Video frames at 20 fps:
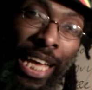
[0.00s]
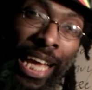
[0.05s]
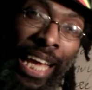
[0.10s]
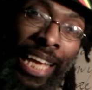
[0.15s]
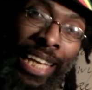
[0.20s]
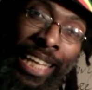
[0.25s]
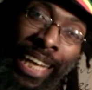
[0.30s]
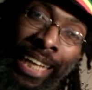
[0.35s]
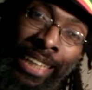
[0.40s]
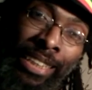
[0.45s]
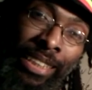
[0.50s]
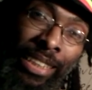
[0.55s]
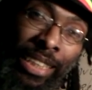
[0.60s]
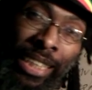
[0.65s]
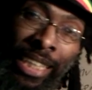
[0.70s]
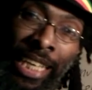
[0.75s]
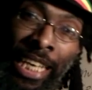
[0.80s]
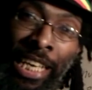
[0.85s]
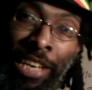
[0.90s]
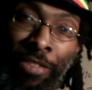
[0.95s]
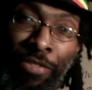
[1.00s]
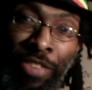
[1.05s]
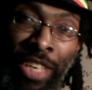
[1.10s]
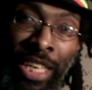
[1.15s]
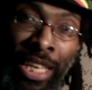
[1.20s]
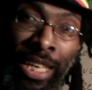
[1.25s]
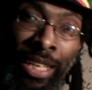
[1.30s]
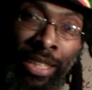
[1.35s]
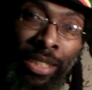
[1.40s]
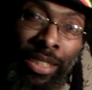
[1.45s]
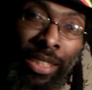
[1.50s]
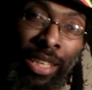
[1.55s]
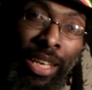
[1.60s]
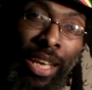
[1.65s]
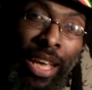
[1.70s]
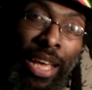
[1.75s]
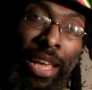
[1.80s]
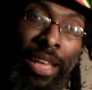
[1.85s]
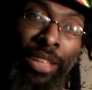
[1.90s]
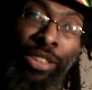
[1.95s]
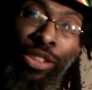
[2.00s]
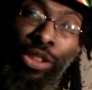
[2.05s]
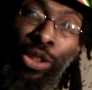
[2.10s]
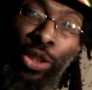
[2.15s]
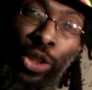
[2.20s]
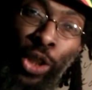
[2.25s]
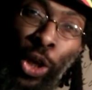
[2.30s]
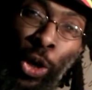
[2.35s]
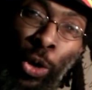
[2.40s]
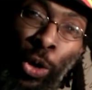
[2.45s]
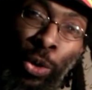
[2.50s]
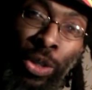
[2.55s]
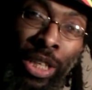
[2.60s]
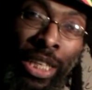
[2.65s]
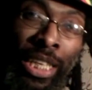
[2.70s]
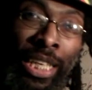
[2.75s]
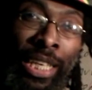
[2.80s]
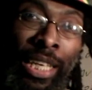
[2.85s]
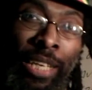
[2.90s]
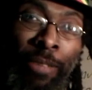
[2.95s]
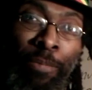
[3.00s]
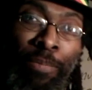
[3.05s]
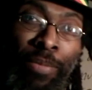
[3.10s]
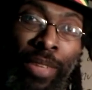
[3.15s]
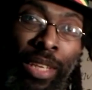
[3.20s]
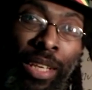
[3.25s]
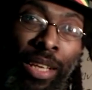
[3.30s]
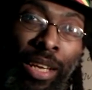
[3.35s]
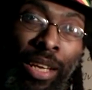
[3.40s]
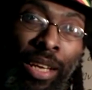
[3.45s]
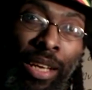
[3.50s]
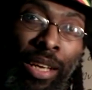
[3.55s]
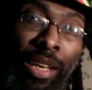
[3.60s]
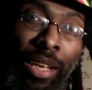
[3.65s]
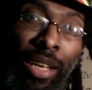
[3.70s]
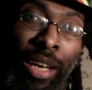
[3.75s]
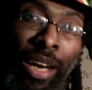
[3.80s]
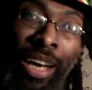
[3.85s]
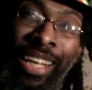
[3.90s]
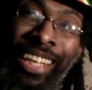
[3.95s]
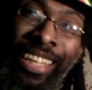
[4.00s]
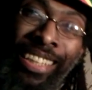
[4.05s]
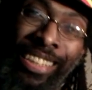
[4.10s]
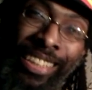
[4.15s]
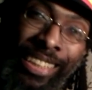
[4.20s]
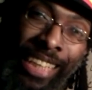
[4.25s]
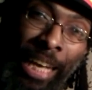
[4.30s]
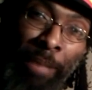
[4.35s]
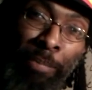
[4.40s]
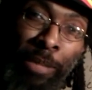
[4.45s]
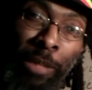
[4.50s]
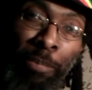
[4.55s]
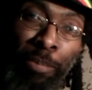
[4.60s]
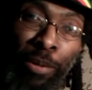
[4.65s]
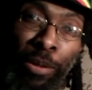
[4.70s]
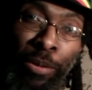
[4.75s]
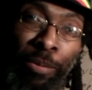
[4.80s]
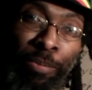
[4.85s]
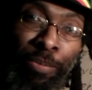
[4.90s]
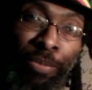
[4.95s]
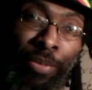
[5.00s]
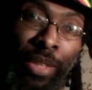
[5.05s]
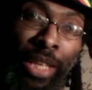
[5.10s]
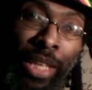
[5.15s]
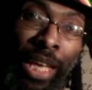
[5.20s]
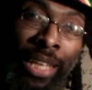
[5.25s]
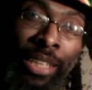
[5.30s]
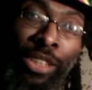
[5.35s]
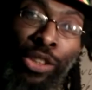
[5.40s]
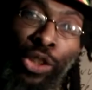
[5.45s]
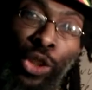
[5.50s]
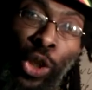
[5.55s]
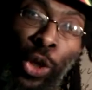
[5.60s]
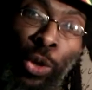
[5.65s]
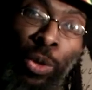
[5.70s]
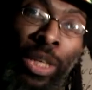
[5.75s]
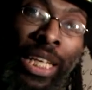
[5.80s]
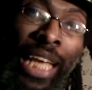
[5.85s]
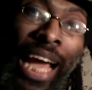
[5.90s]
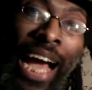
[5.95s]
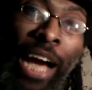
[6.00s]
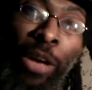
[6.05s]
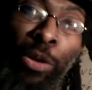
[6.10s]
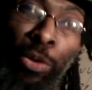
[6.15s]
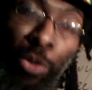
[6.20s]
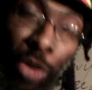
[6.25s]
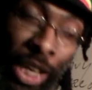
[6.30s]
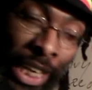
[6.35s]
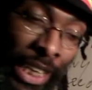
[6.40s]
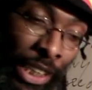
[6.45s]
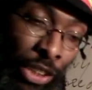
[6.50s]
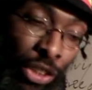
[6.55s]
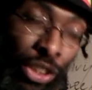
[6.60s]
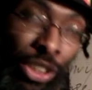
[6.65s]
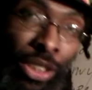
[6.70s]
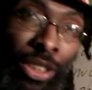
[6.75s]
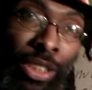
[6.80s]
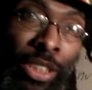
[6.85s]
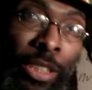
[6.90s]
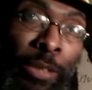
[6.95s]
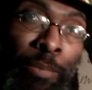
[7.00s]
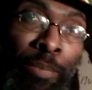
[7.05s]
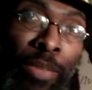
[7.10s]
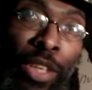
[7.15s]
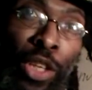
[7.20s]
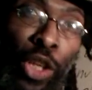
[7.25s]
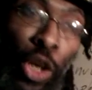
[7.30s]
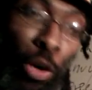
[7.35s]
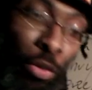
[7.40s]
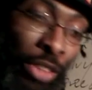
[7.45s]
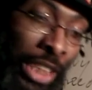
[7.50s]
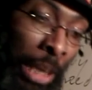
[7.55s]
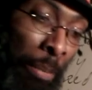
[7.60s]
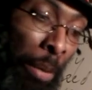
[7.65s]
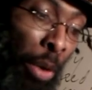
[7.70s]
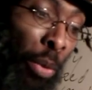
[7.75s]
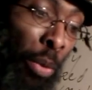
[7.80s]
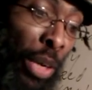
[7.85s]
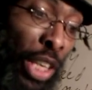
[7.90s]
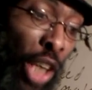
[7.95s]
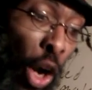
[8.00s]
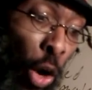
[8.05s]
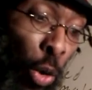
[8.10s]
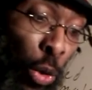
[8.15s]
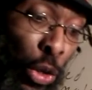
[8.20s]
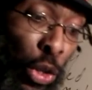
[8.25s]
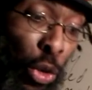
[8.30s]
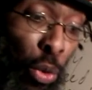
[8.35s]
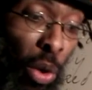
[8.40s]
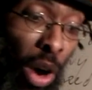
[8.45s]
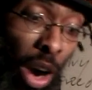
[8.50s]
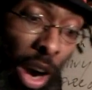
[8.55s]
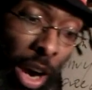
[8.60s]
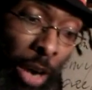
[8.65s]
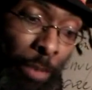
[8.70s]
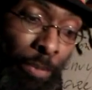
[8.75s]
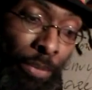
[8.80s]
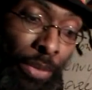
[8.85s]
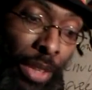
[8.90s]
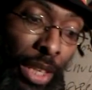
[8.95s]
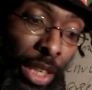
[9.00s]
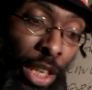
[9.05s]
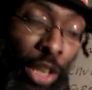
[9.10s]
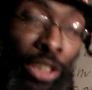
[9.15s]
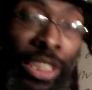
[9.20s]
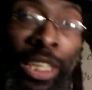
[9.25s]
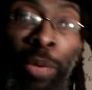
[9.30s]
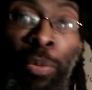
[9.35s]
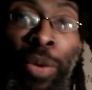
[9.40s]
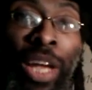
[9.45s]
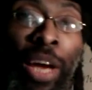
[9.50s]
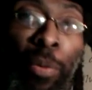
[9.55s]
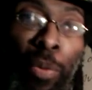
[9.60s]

against the King of Kings is totally unacceptable and is totally outrageous. You understand? But we know who you are. You understand? We